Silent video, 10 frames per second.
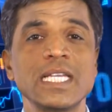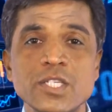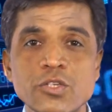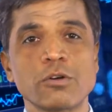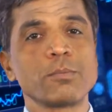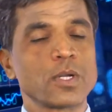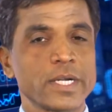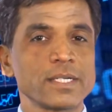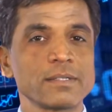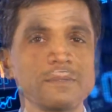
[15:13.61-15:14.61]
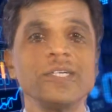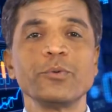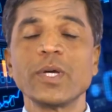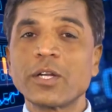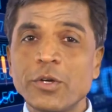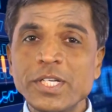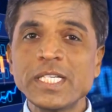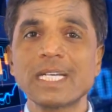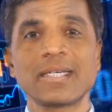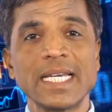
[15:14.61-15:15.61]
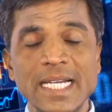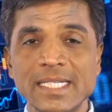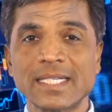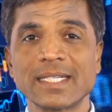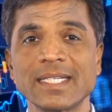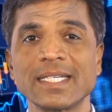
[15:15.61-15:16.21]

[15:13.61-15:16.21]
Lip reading: in stock market. We are going to create